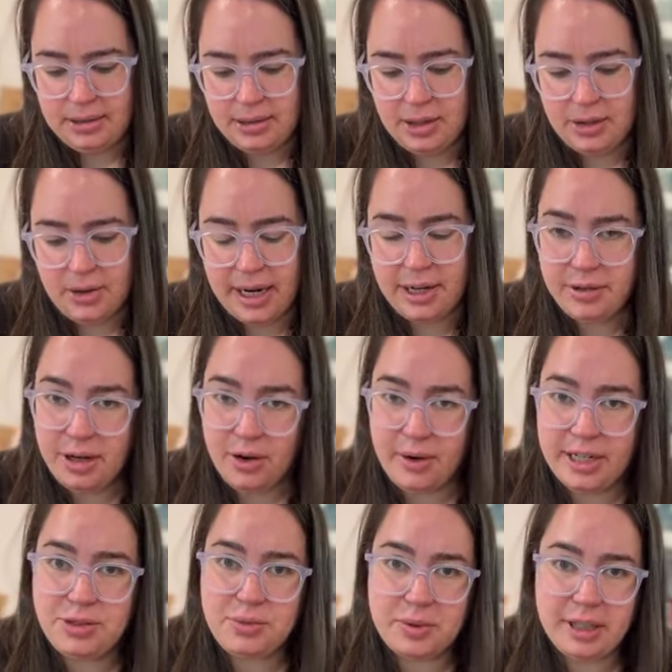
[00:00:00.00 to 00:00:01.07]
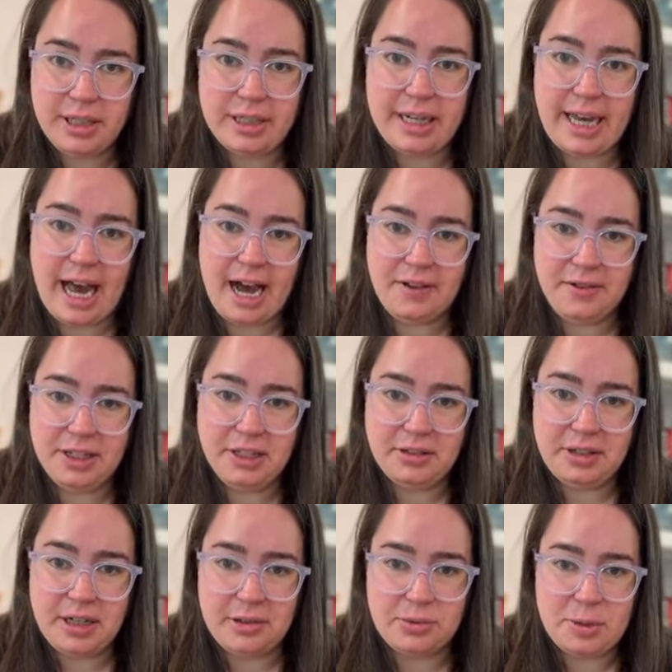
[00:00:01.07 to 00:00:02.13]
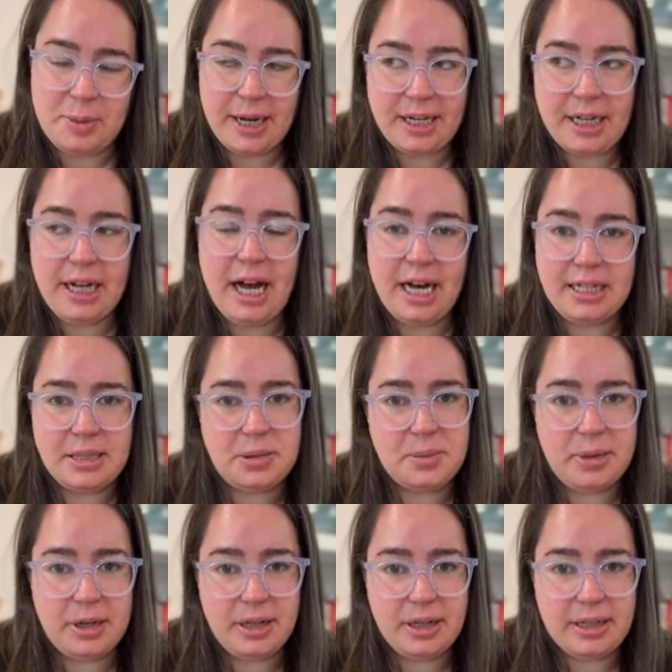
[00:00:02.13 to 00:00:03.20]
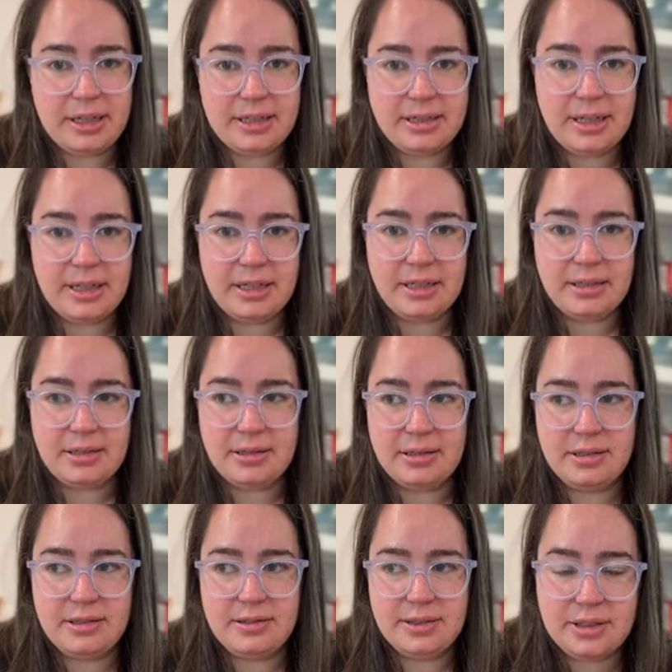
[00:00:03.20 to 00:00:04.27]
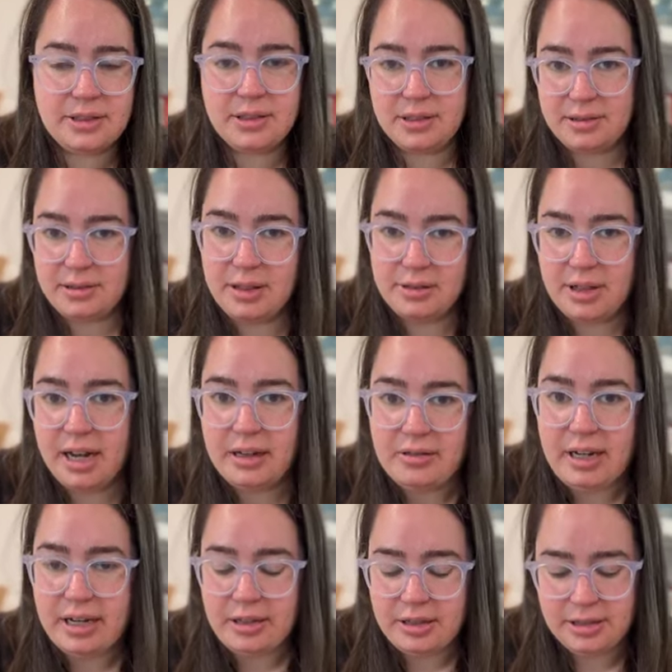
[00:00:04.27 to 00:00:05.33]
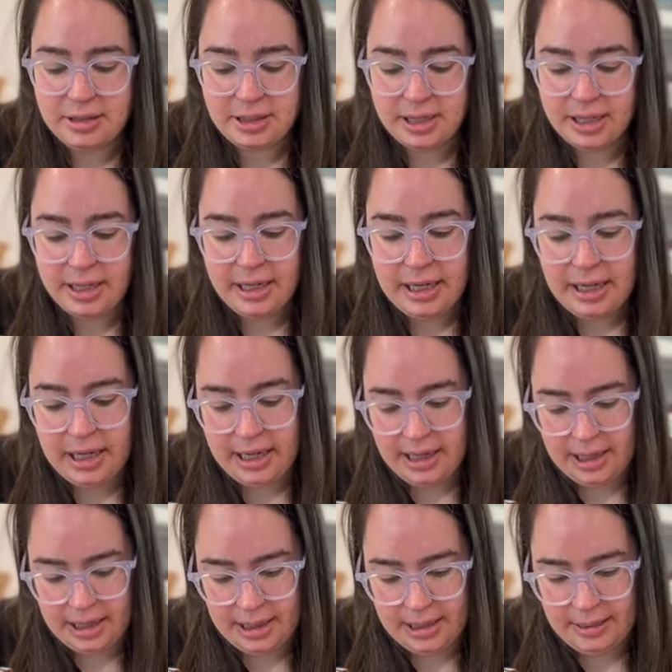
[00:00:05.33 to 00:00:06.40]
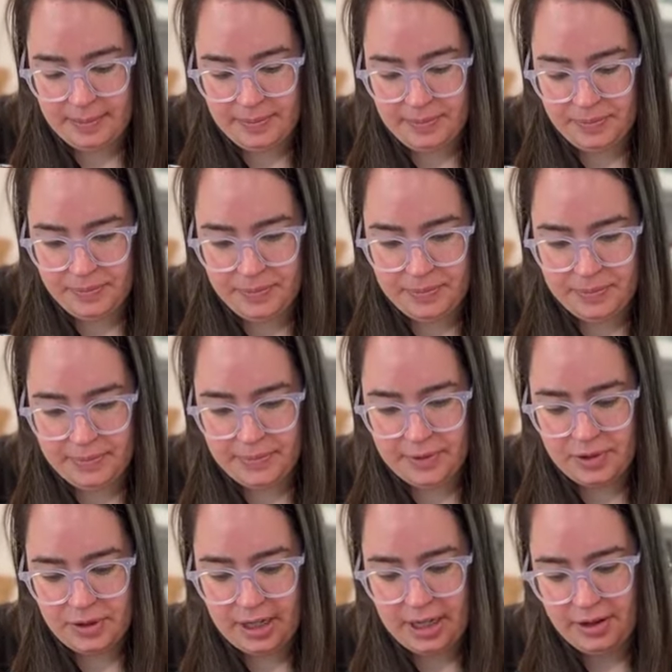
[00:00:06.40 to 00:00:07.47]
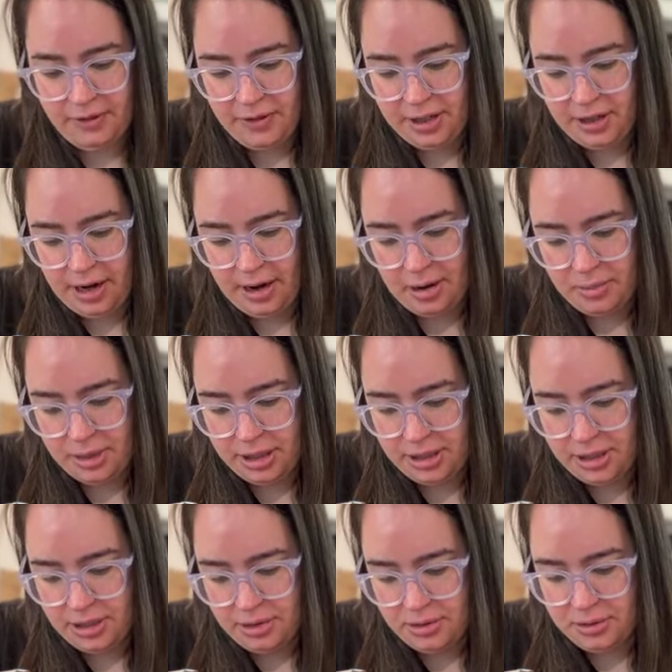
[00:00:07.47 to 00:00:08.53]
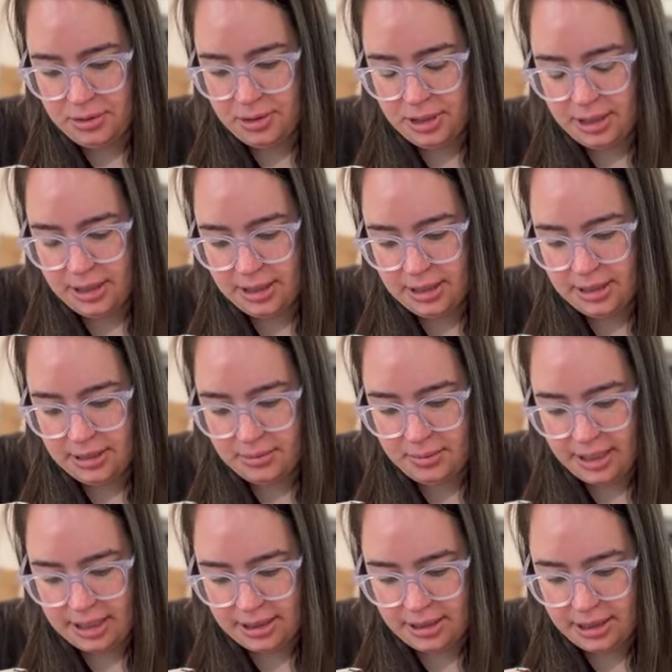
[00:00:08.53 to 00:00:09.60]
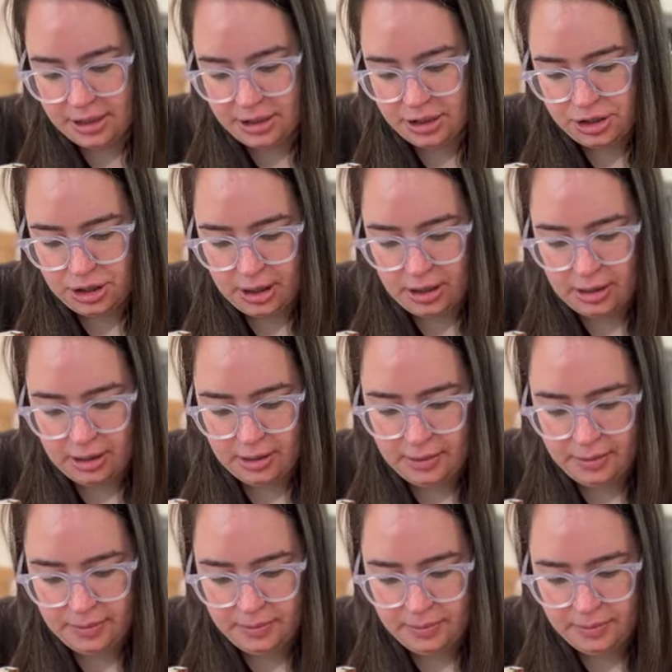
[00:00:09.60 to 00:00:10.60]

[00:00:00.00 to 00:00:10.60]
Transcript: So I don't know. It's really having a lot. Rebecca Eisenberg is a lot of letters. So I got to figure out how I'm going to do my signature.